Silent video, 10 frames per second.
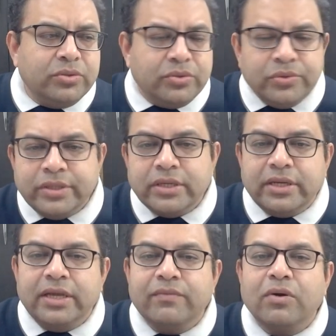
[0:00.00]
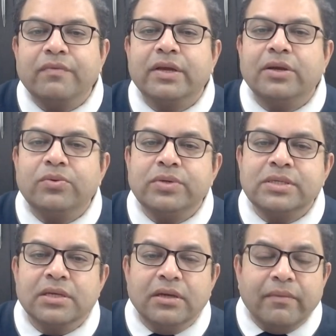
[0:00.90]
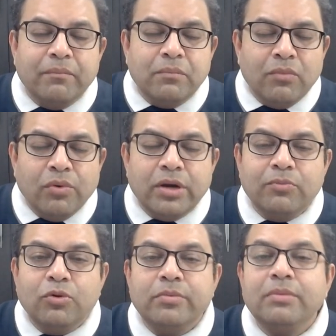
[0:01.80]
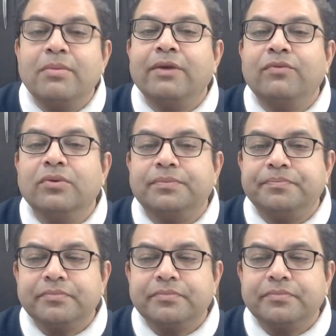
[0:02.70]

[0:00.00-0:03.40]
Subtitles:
during the day, what we can do is more and more be mindful